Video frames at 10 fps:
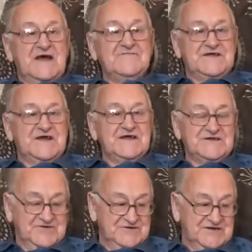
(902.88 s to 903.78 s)
have
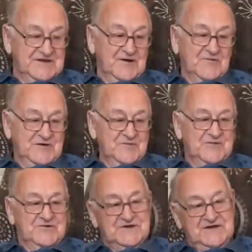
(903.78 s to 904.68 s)
changed such a lot with
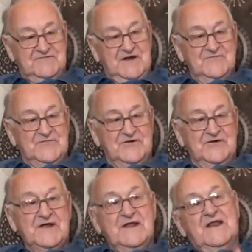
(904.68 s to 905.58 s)
Burscough around
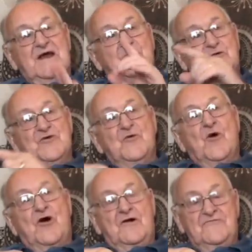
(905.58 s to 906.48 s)
there, like where the
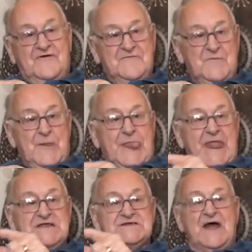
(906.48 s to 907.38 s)
wharf
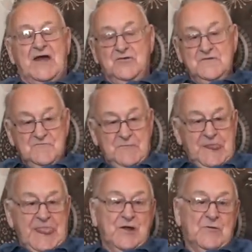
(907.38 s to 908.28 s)
is now.
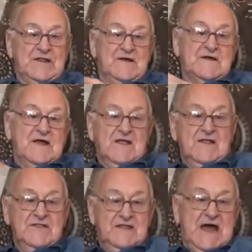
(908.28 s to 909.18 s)
Well,
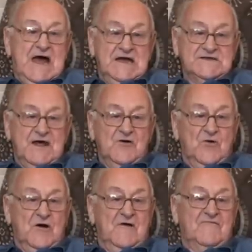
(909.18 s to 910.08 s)
as that
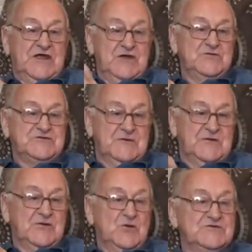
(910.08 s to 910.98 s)
wharf, it used to
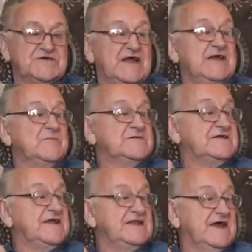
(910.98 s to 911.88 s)
be an old stables,
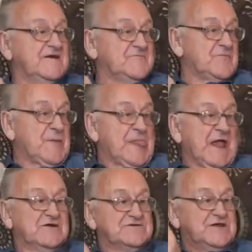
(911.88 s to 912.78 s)
didn't it?
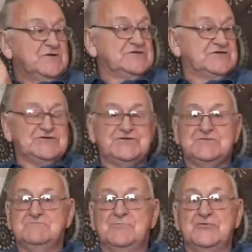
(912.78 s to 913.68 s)
Because they used to
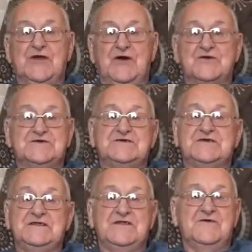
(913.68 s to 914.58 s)
put the horses
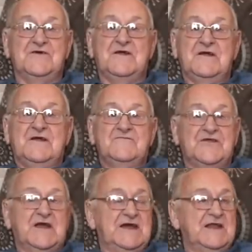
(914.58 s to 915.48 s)
in there for
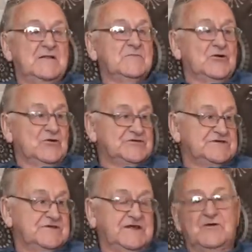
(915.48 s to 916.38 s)
the canal boats,
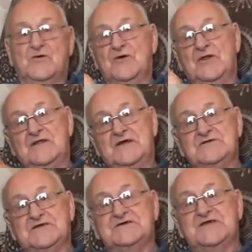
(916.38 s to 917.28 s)
and they
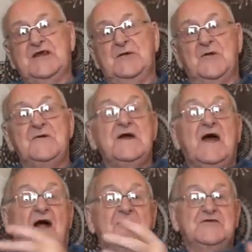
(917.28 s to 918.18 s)
used to stable,
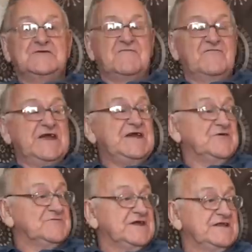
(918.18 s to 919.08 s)
and they used to feed
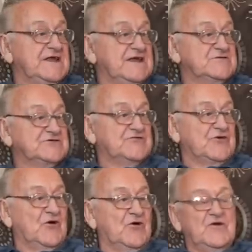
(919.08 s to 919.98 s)
them, didn't they?
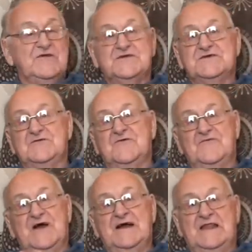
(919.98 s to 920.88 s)
Yeah, the blacksmith
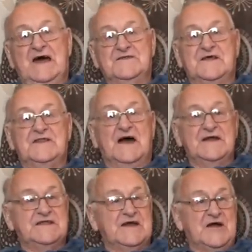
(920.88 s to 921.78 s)
shop like that there at
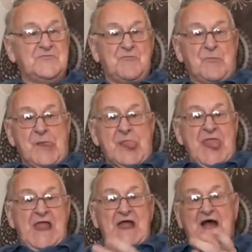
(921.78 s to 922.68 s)
night time. Well.
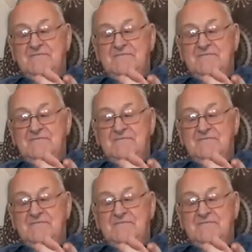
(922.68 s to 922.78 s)
Yeah.